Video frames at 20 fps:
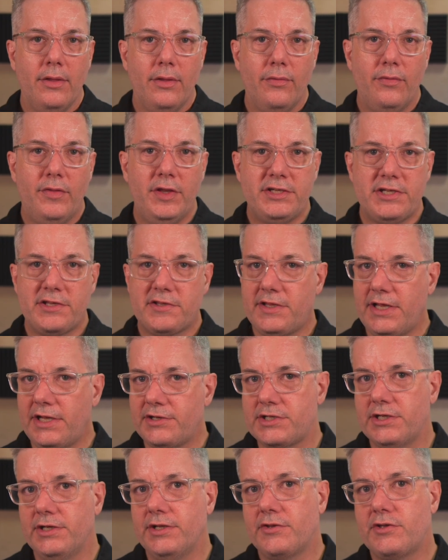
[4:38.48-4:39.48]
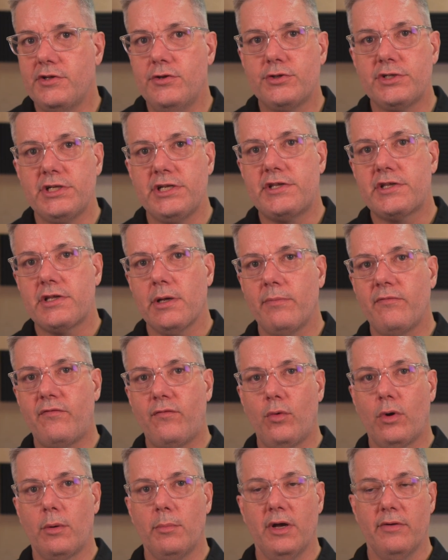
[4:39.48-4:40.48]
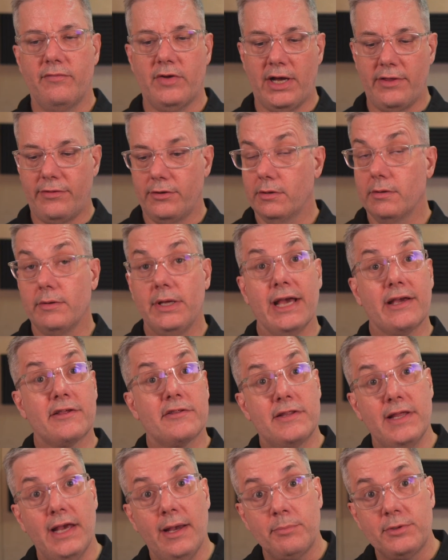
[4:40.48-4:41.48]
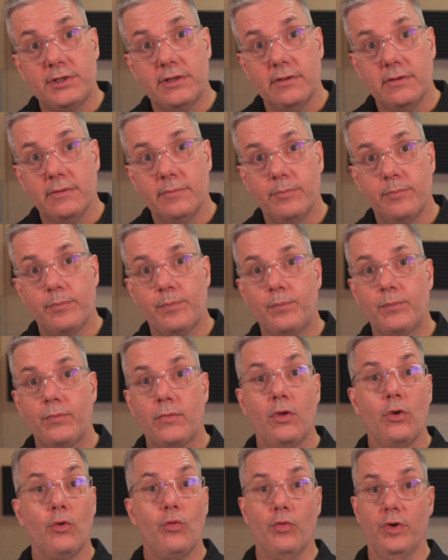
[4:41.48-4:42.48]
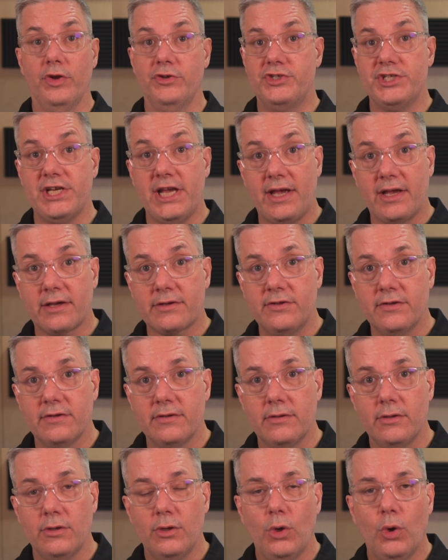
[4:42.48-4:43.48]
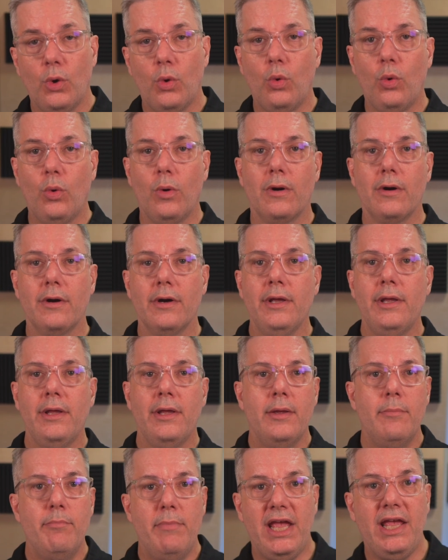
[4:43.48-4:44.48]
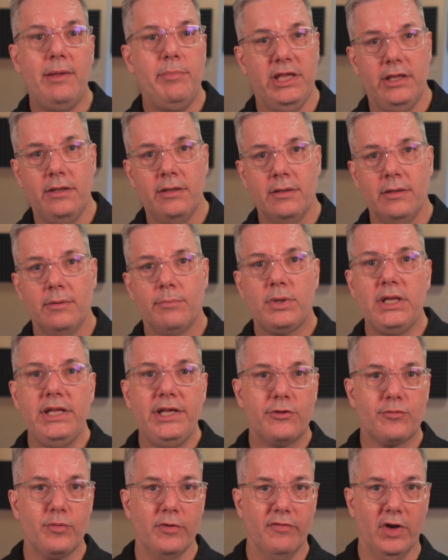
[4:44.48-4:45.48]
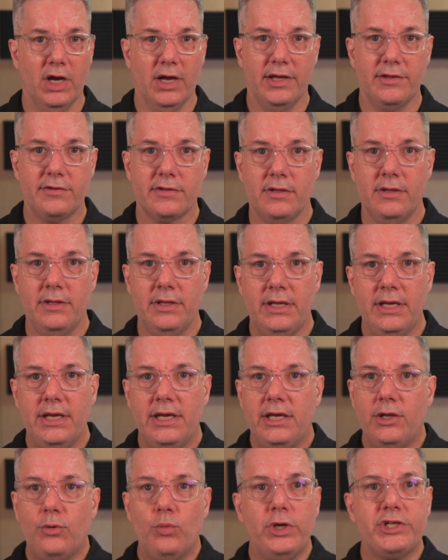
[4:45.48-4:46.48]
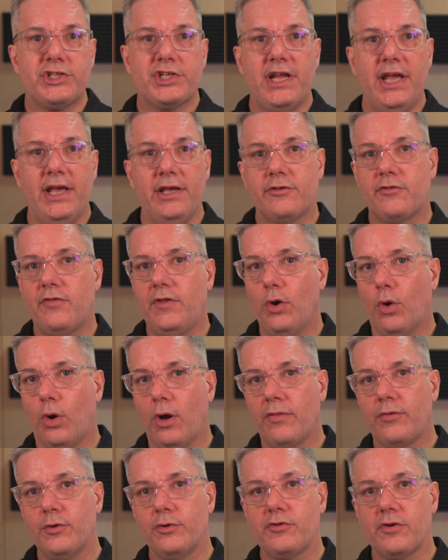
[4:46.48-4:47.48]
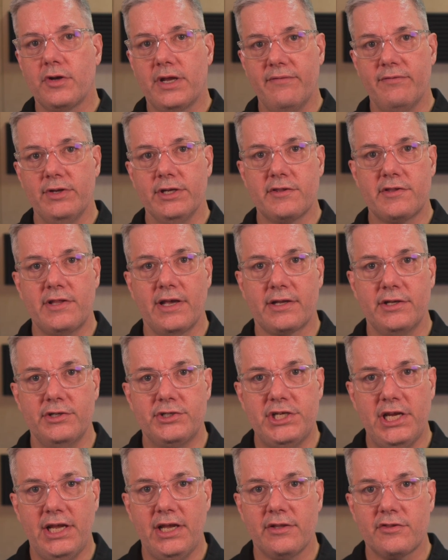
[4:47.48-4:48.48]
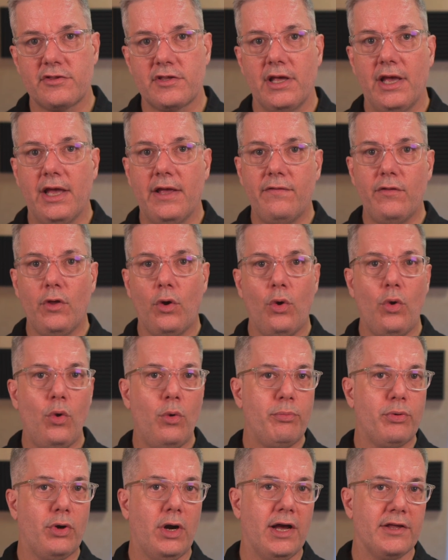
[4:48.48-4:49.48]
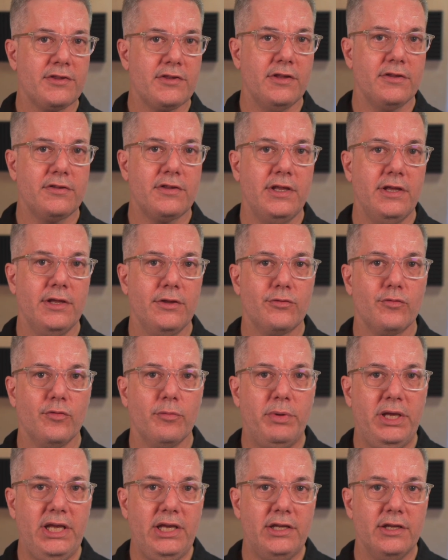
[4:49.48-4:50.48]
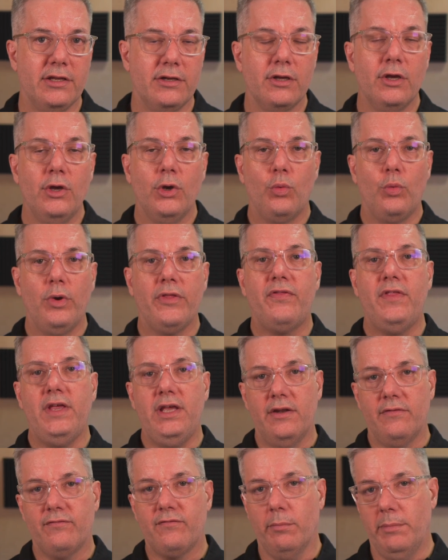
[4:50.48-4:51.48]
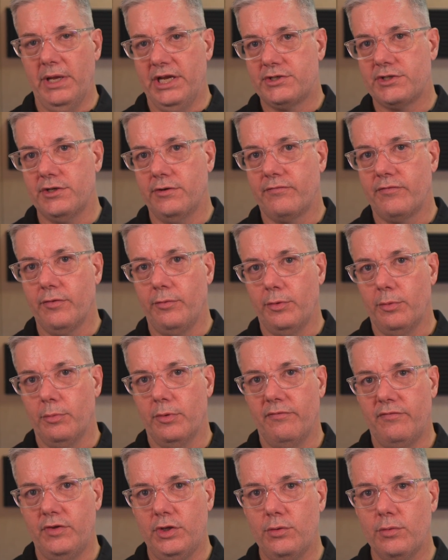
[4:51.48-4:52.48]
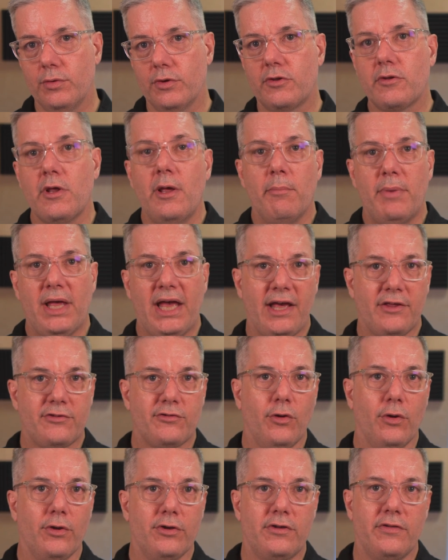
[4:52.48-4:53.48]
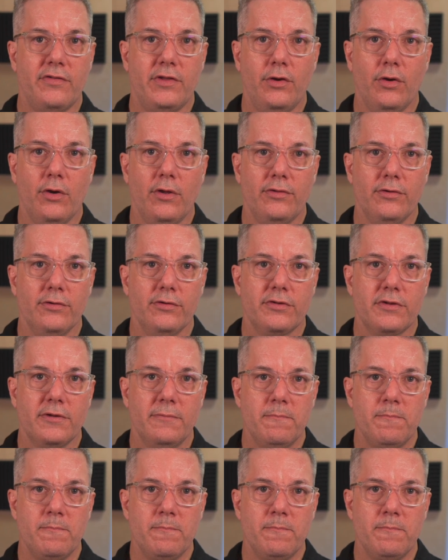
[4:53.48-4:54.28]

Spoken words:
The decision is usually some form of either accept, reject, or maybe please revise, in which case the authors are given a second chance, and the whole process is repeated with the information from the reviewers passed on to the authors.